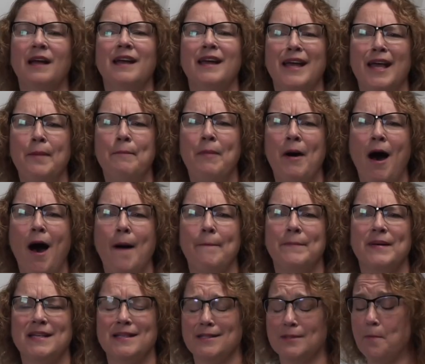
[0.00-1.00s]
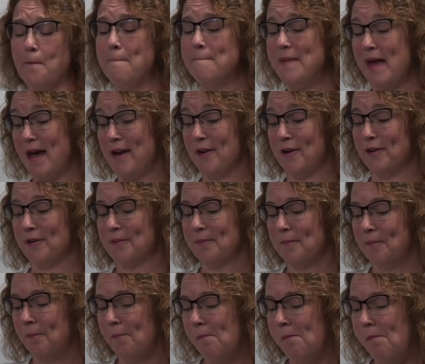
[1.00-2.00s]
Hip hop is better.
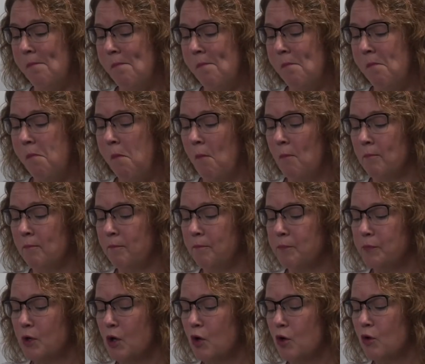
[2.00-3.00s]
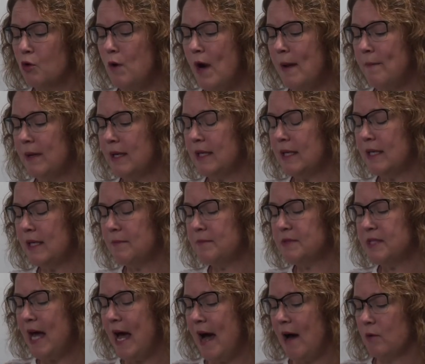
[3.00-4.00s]
Grandma keeps
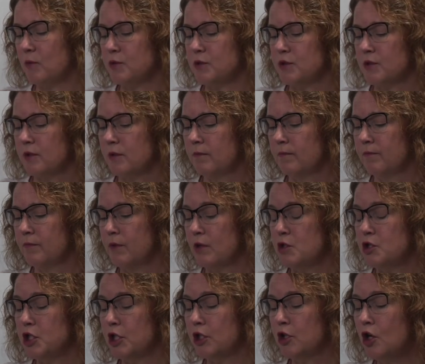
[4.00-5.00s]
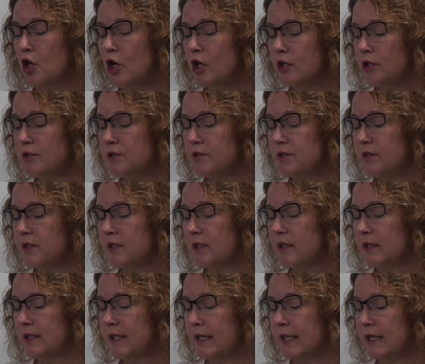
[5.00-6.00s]
house. She cooks,
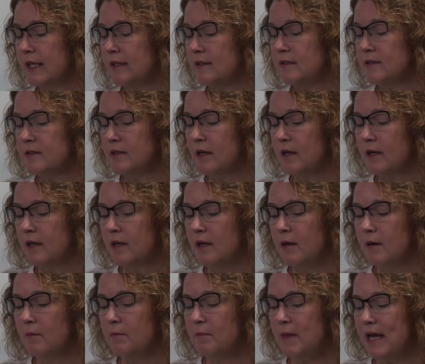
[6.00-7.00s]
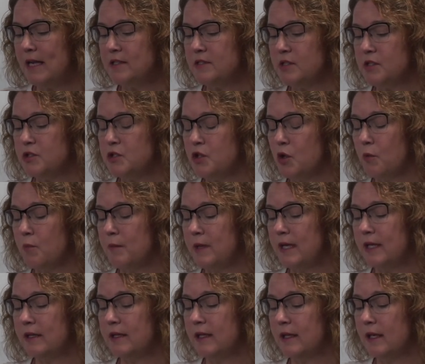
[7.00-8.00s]
cleans, makes it so me
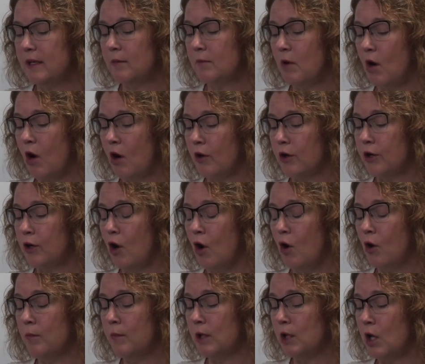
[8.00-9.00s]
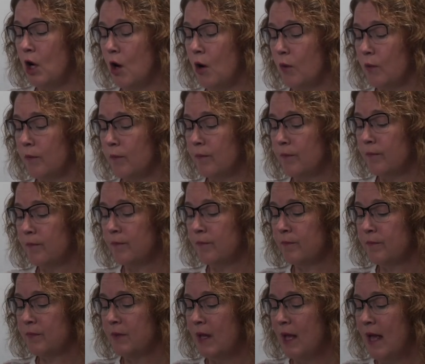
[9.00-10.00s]
and Kim aren't home alone.
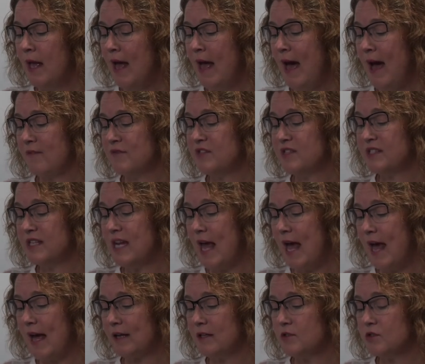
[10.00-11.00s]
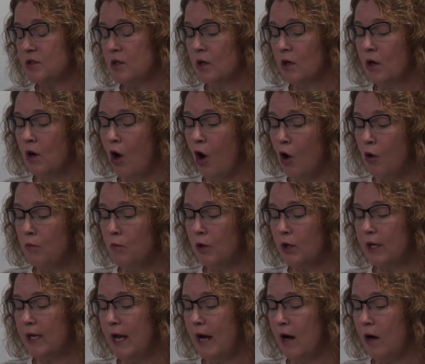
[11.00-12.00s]
Have snacks,
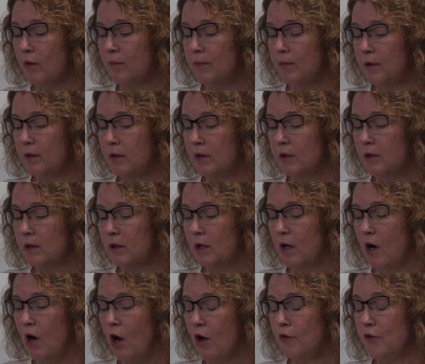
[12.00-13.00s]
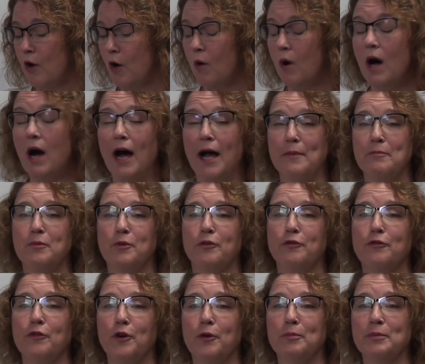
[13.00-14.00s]
homework help, although I
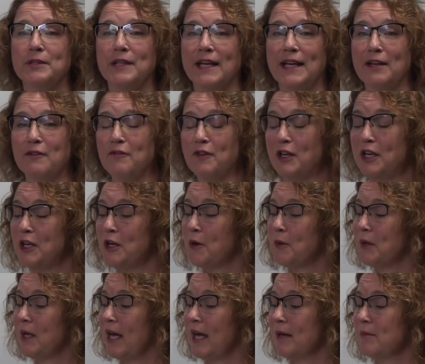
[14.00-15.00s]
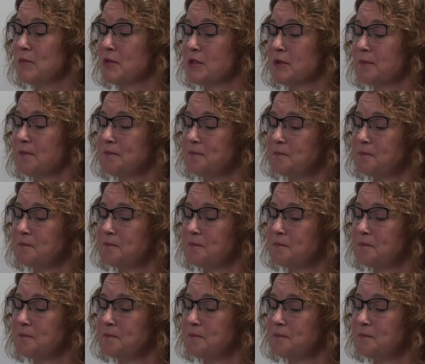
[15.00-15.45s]
prefer playing video games.